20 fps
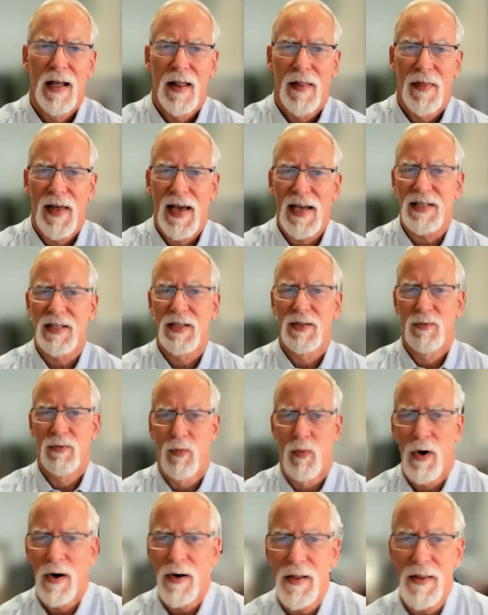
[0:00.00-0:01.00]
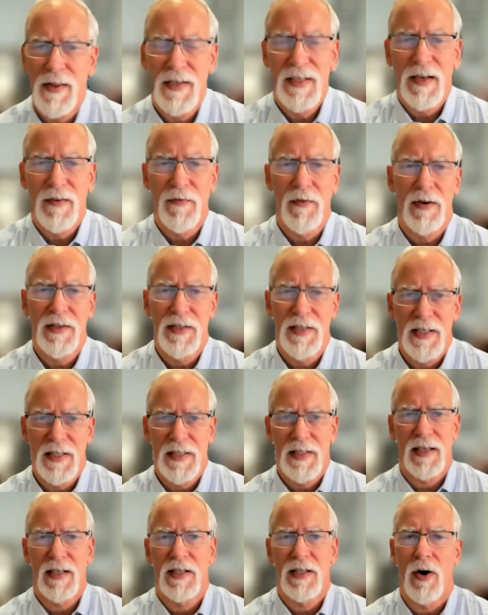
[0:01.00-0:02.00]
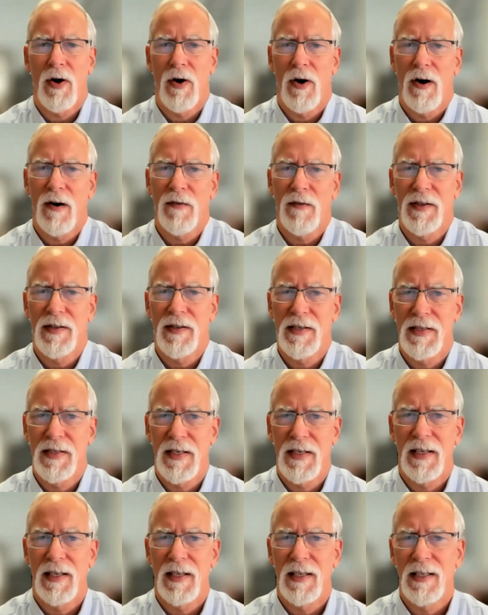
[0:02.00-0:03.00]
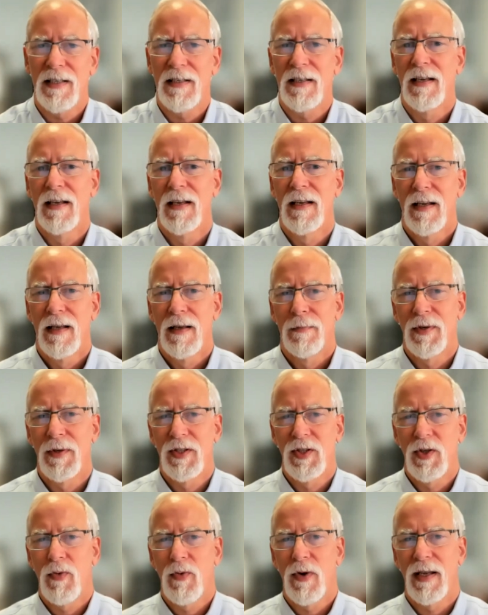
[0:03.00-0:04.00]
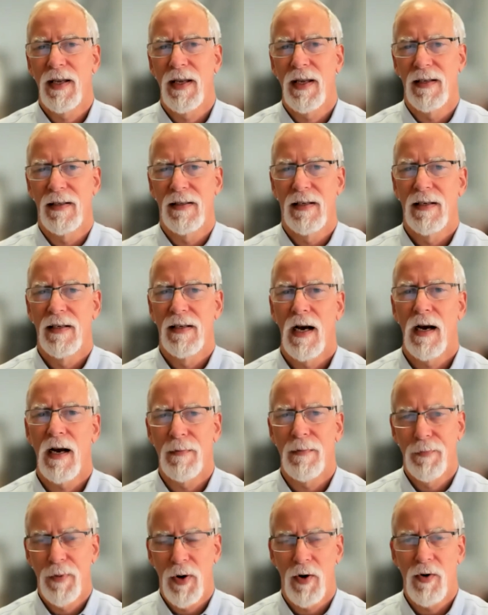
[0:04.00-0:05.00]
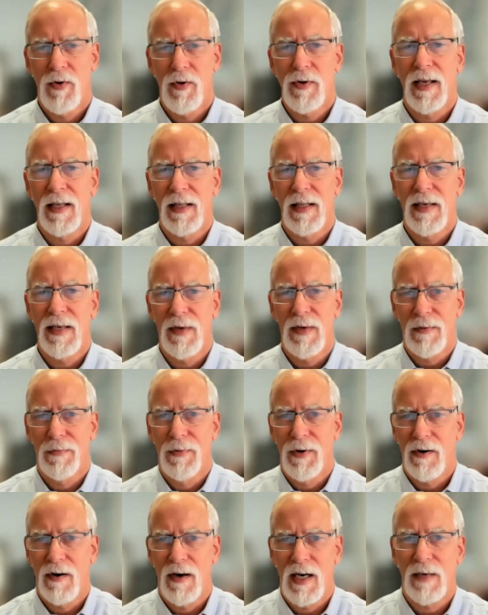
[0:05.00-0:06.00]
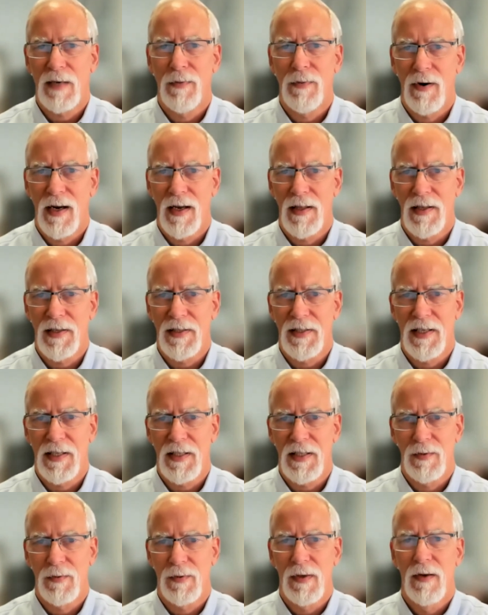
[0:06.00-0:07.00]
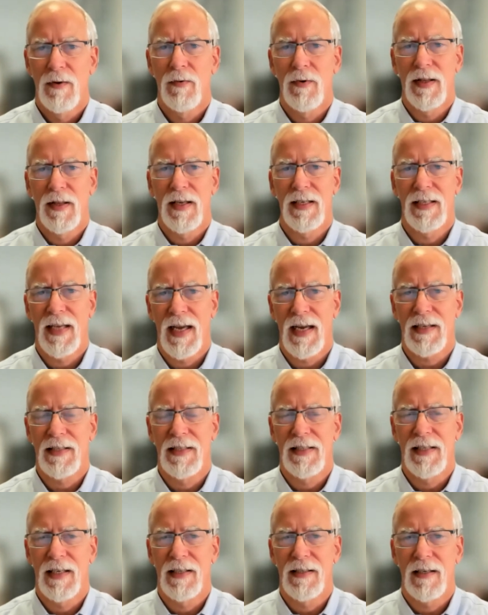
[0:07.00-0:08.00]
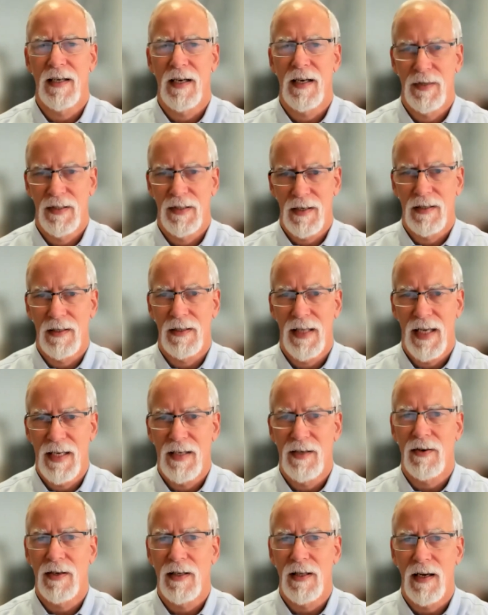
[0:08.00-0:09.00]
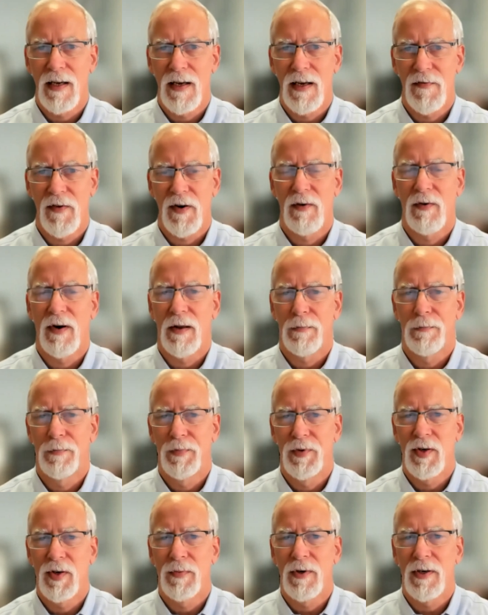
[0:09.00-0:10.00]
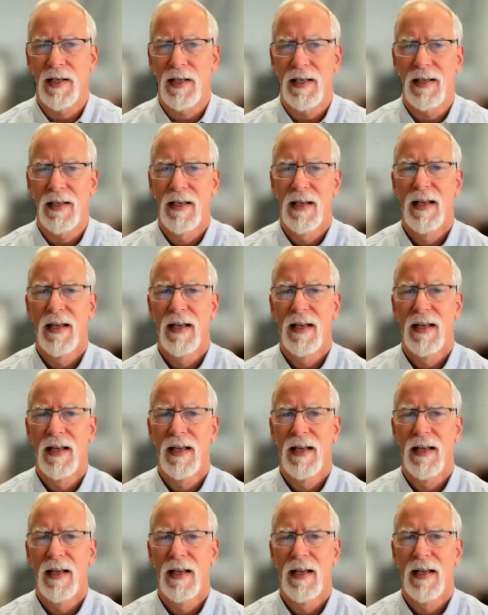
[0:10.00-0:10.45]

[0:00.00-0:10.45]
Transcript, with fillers: That's one of the differences that's often seen between hypokalemic periodic paralysis, where the attacks tend to come a little later in life around puberty,